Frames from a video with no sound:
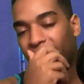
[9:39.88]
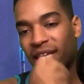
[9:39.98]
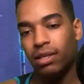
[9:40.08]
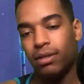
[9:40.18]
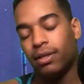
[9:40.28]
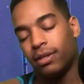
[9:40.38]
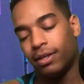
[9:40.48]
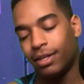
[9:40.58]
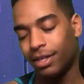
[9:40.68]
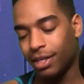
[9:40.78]

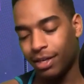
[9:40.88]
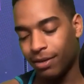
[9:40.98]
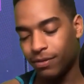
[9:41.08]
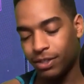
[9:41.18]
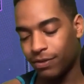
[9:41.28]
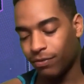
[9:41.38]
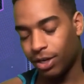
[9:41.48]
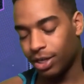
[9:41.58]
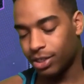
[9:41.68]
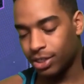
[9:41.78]
It was just
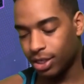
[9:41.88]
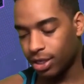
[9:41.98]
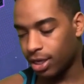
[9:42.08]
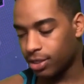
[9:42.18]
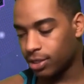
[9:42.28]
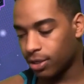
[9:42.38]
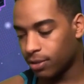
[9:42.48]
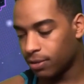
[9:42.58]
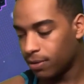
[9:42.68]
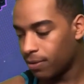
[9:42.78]
funny to see that,
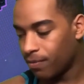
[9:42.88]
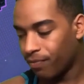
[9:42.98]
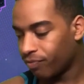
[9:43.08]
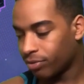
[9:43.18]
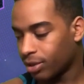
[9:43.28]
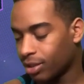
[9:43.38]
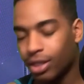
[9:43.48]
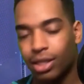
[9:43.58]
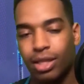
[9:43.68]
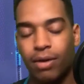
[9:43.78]
so
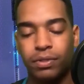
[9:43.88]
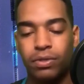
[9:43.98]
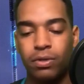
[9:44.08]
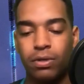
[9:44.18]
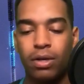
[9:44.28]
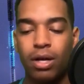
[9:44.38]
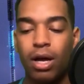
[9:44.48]
that was cool.